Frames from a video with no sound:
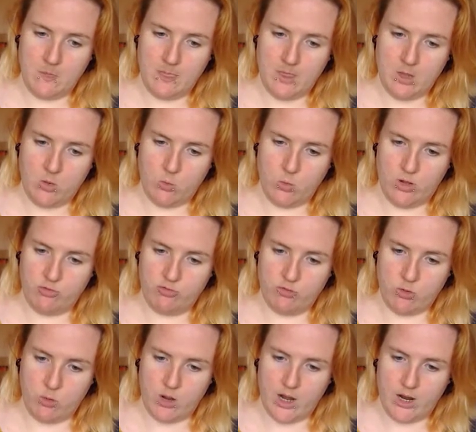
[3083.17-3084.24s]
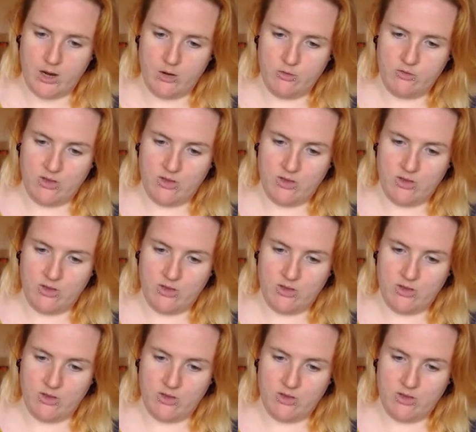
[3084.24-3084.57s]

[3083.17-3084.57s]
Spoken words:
which requires